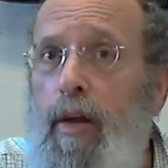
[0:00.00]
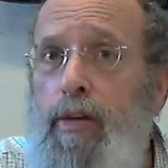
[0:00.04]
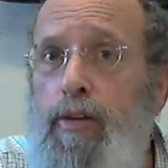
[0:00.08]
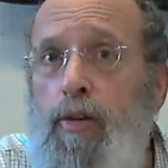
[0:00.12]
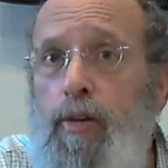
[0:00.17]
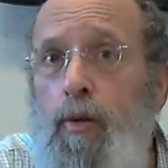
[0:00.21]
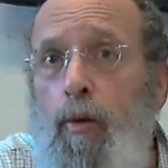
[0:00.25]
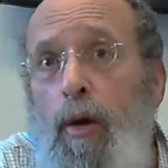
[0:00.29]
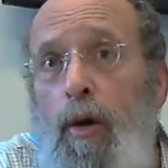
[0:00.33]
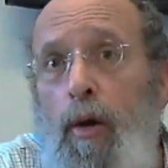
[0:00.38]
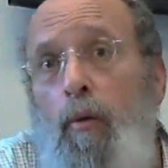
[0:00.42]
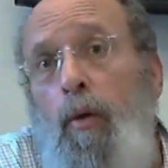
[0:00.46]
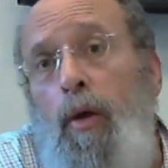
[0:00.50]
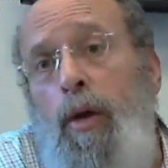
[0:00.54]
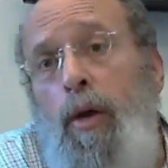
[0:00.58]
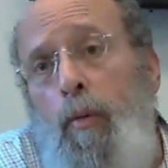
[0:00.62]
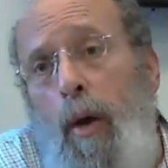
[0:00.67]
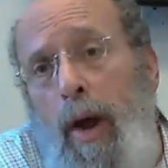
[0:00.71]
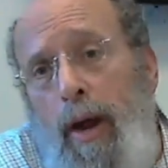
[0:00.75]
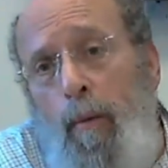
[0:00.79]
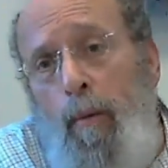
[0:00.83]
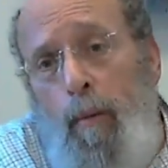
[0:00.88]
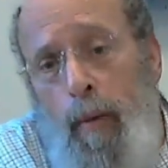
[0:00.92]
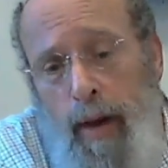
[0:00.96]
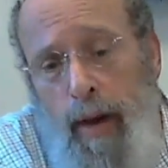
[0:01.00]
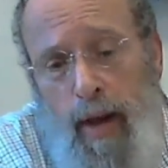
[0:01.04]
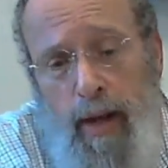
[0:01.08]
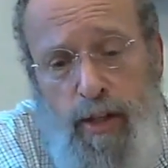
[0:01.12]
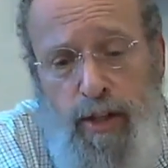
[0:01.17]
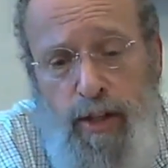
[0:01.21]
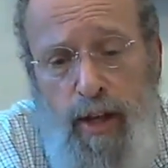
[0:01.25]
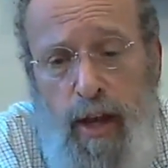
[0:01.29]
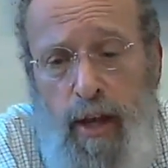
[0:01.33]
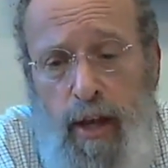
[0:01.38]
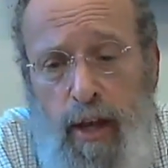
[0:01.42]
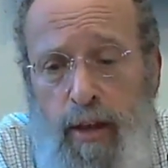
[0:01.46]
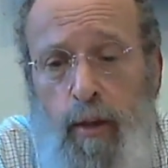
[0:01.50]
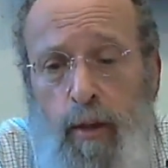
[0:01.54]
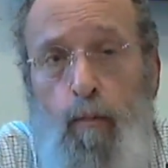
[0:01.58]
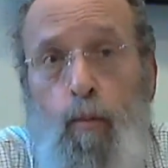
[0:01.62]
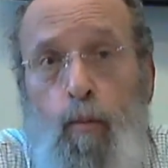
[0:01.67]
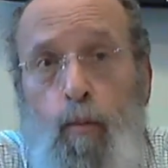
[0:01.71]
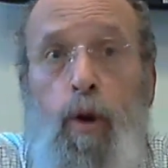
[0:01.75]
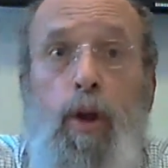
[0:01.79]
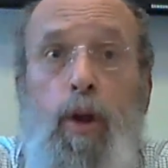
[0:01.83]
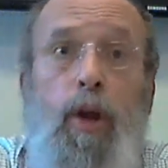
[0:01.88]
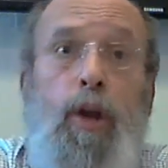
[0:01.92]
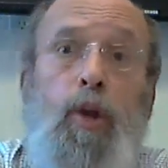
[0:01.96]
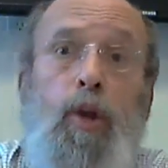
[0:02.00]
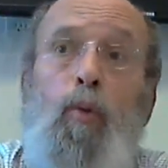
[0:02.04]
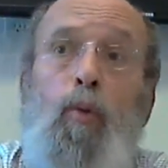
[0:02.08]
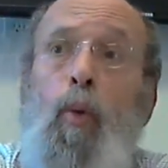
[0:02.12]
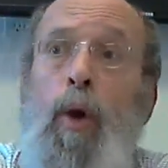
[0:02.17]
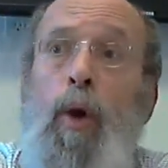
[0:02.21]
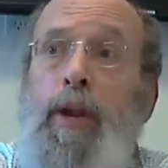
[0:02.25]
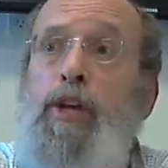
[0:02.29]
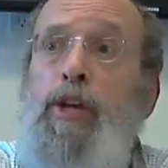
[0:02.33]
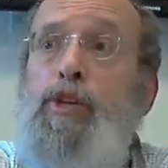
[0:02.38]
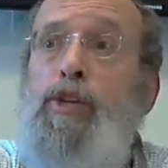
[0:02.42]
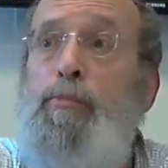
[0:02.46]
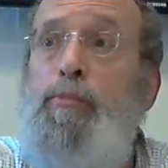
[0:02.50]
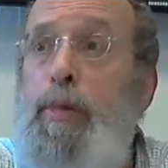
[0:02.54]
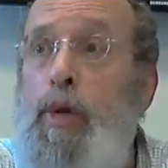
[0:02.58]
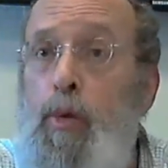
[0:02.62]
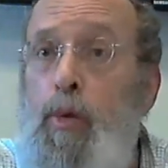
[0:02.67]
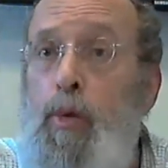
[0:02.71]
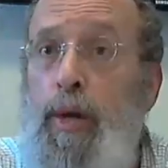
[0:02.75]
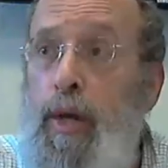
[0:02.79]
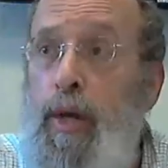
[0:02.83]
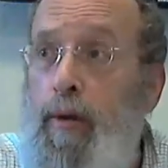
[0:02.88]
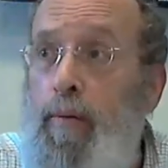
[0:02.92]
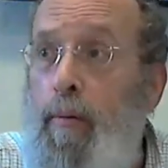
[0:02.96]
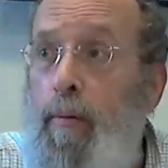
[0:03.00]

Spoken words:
So when I say that, what is beauty?